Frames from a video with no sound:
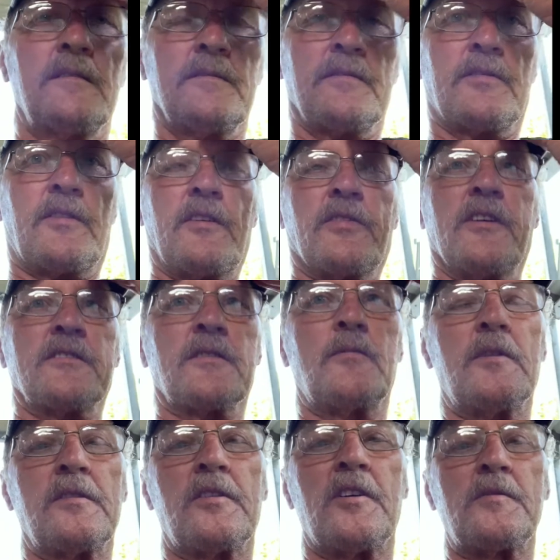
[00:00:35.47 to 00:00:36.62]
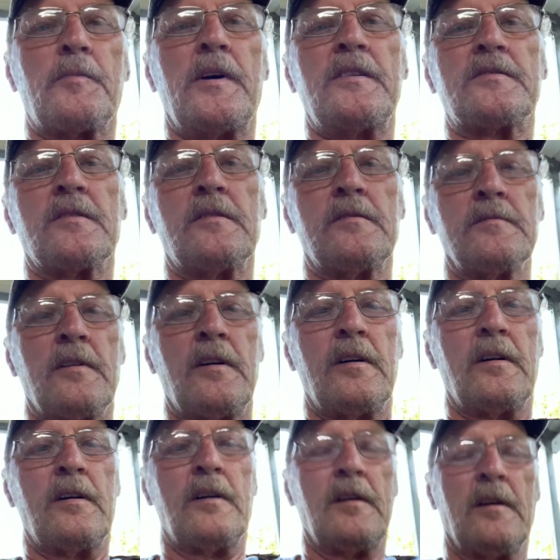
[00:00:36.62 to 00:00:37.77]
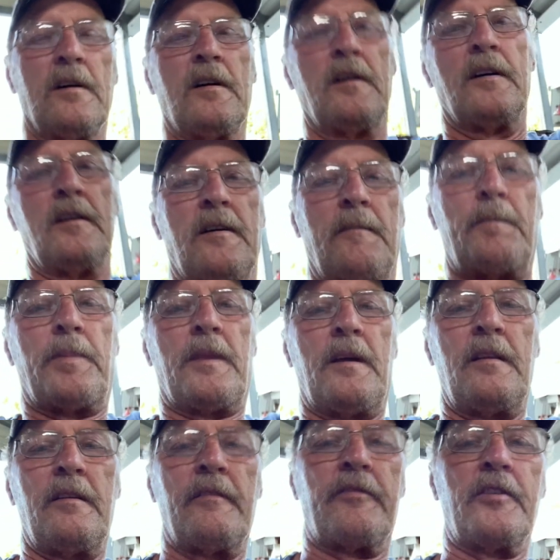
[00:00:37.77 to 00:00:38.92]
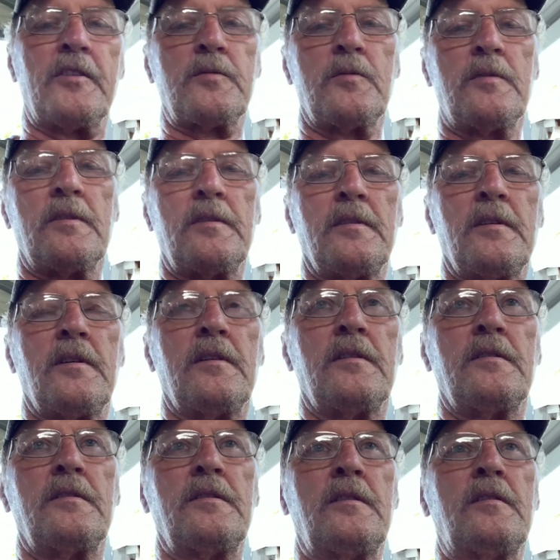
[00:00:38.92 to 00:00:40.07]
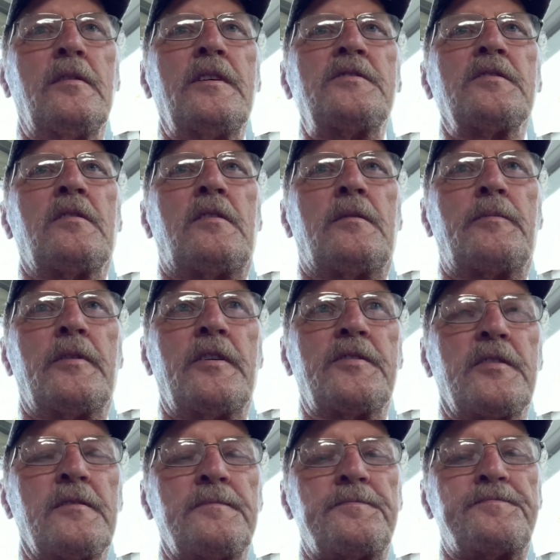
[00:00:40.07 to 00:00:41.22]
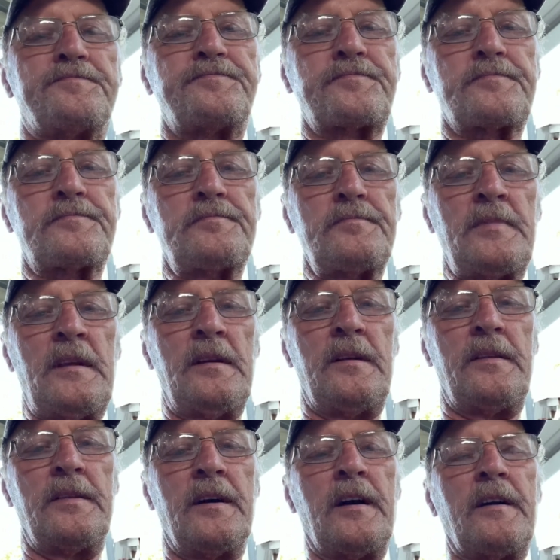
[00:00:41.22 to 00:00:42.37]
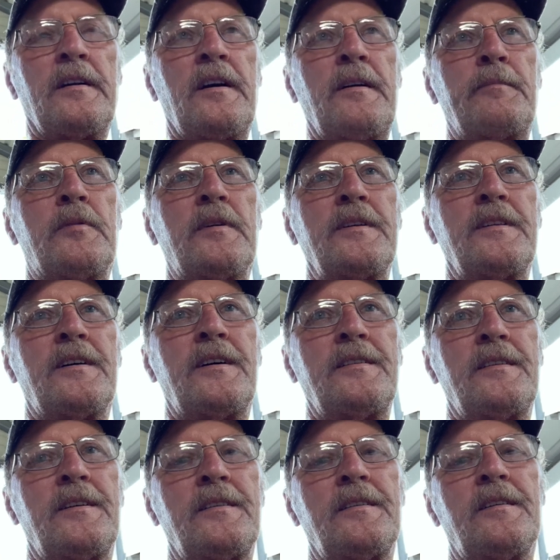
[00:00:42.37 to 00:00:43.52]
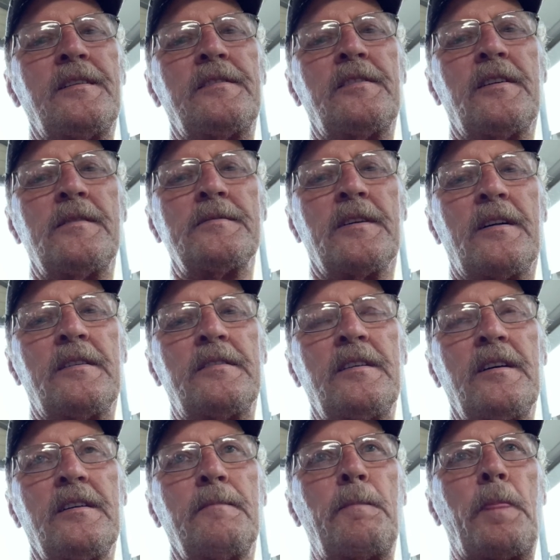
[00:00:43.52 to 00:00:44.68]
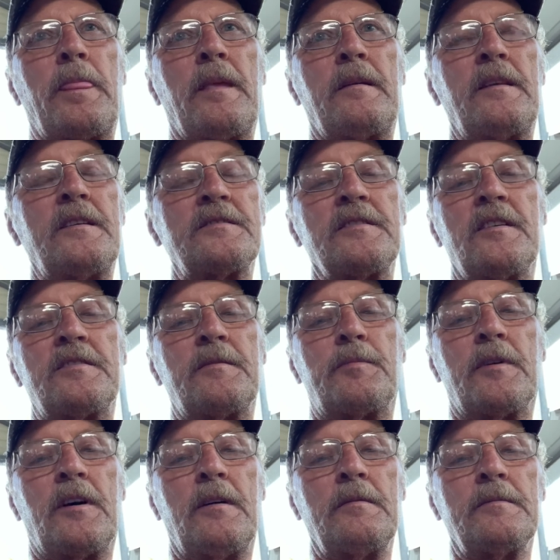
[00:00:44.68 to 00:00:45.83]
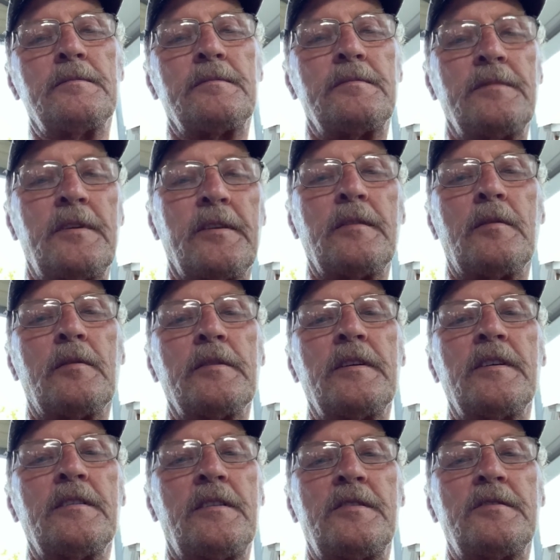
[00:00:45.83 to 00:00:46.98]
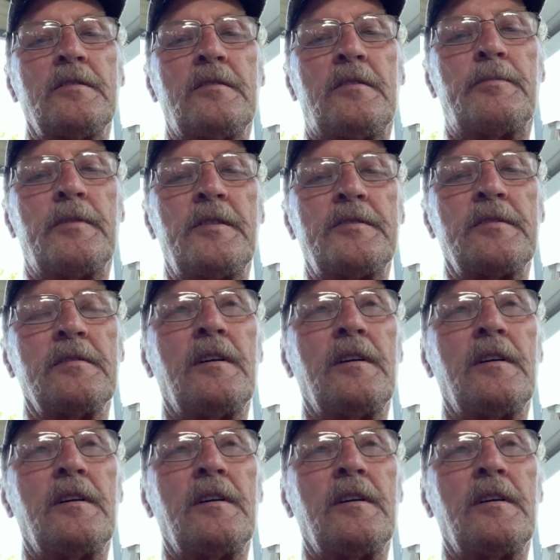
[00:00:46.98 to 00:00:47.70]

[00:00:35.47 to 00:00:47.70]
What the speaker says: Three things I want to touch base on. Uh, First one, no engine oil pressure. 99.999 times out of 10, that's not your problem. Nothing wrong with the engine oil pressure.